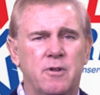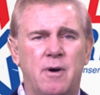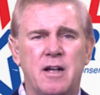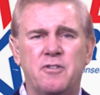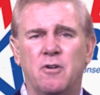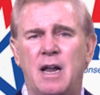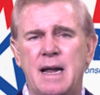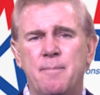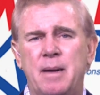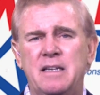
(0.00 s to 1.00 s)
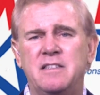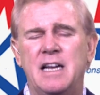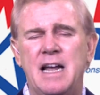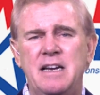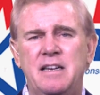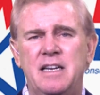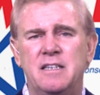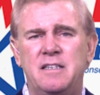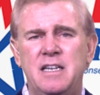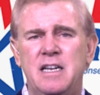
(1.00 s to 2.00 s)
out there lambasting
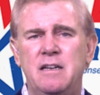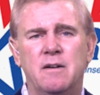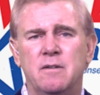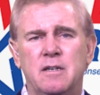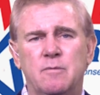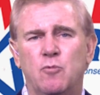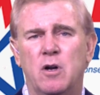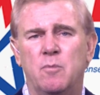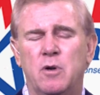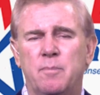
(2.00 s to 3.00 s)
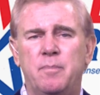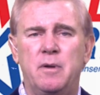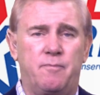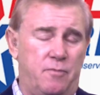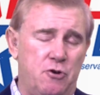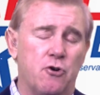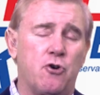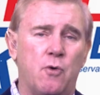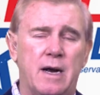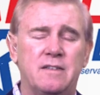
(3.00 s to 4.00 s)
AT&T, and what, if you're
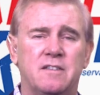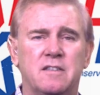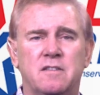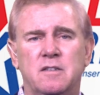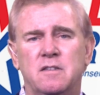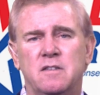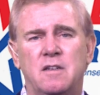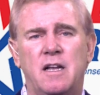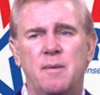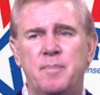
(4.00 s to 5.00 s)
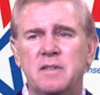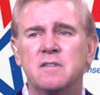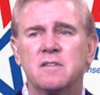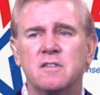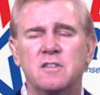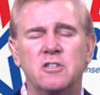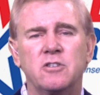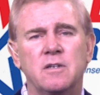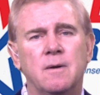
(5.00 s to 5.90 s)
correct, says is like a business decision.